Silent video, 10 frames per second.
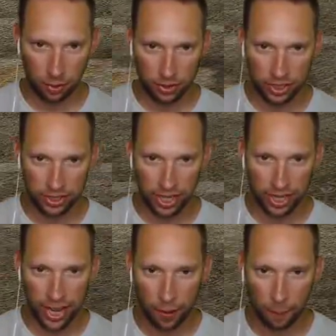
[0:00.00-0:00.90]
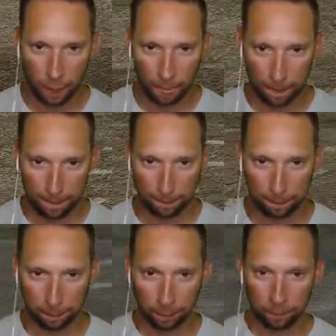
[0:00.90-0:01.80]
Oh, he's going to take it out.
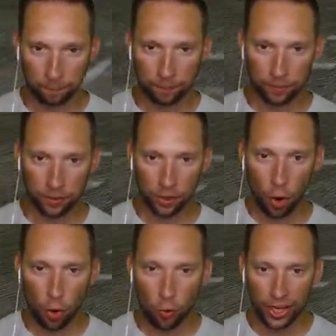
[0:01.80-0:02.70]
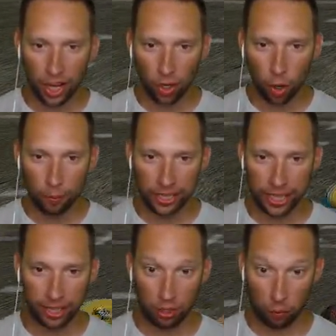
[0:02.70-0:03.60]
Oh, we got our own big
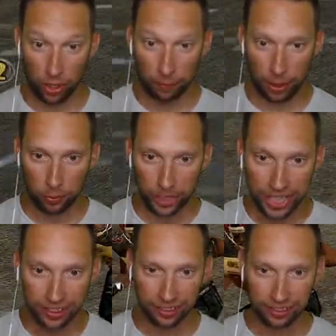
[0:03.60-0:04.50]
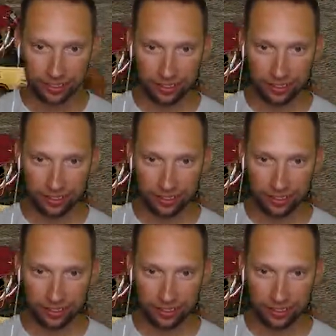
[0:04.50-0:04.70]
hit. Well, maybe we didn't.